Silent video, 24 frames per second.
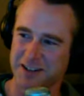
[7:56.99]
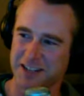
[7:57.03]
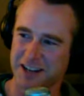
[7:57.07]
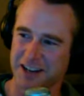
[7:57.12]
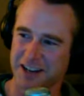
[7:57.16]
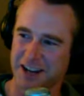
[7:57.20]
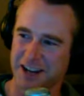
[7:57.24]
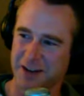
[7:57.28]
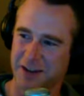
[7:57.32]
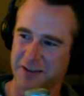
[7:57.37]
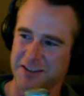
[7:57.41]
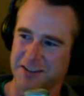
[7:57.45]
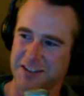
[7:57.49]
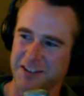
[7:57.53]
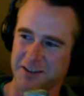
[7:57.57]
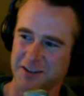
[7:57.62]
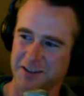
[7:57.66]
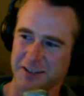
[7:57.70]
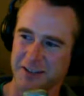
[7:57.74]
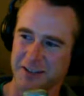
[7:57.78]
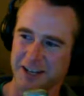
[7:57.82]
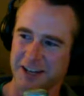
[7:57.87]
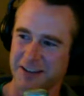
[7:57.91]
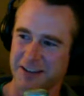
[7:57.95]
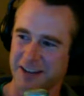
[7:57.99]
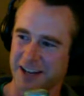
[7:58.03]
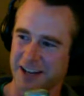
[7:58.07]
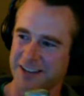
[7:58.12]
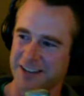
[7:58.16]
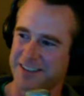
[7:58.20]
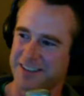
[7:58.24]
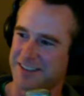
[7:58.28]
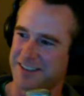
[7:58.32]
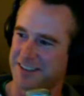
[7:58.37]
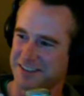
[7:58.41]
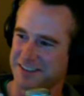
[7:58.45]
and now is single again.
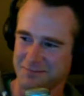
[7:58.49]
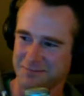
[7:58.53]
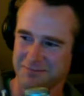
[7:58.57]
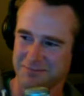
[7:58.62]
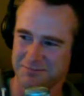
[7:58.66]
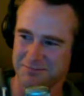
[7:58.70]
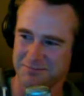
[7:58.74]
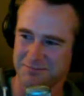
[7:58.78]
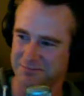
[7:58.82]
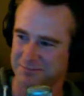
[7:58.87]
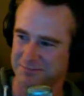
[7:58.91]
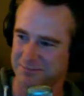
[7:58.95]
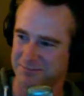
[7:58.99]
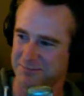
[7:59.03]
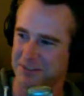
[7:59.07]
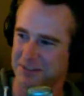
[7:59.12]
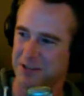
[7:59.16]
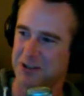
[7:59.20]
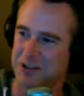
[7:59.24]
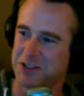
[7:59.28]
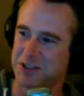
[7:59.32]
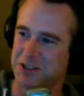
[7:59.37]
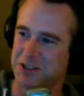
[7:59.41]
There's your